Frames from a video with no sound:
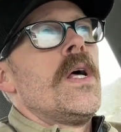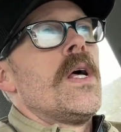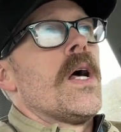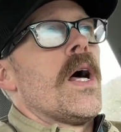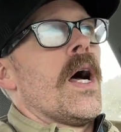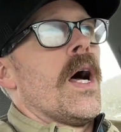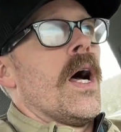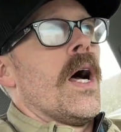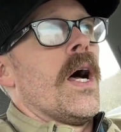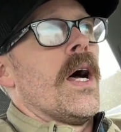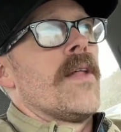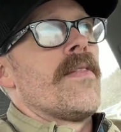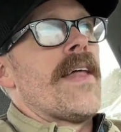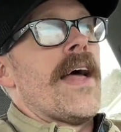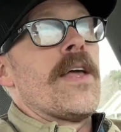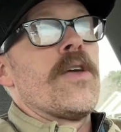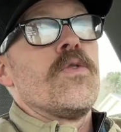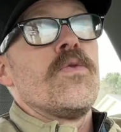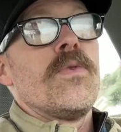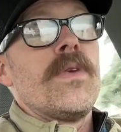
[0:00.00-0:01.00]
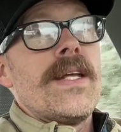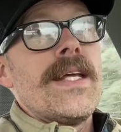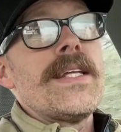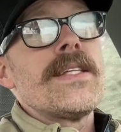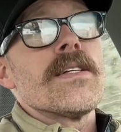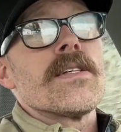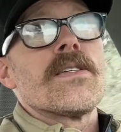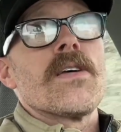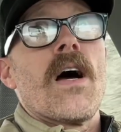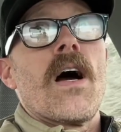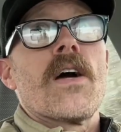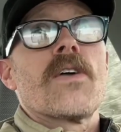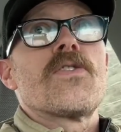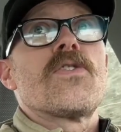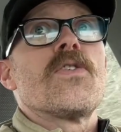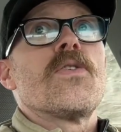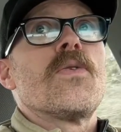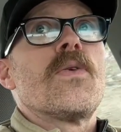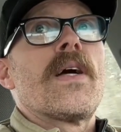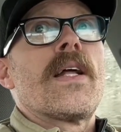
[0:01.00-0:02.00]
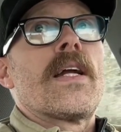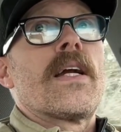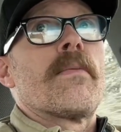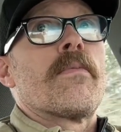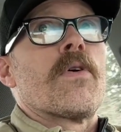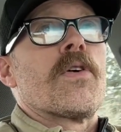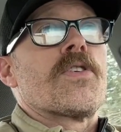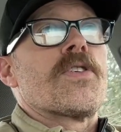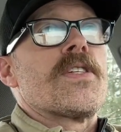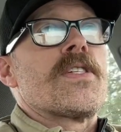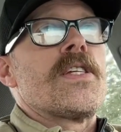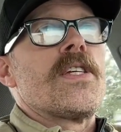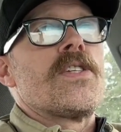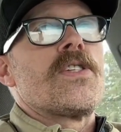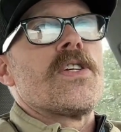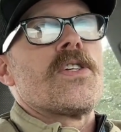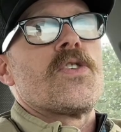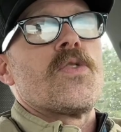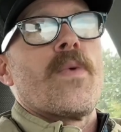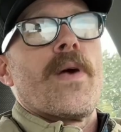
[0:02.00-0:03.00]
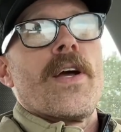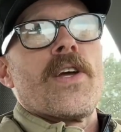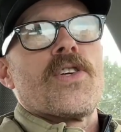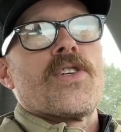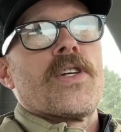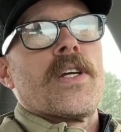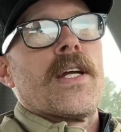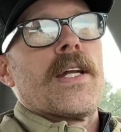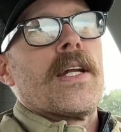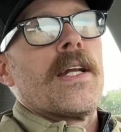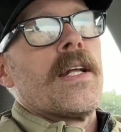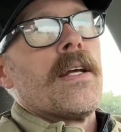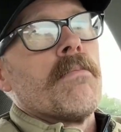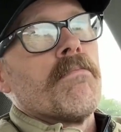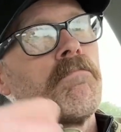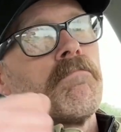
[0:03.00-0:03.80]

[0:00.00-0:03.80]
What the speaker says: that you need to talk to in an emergency situation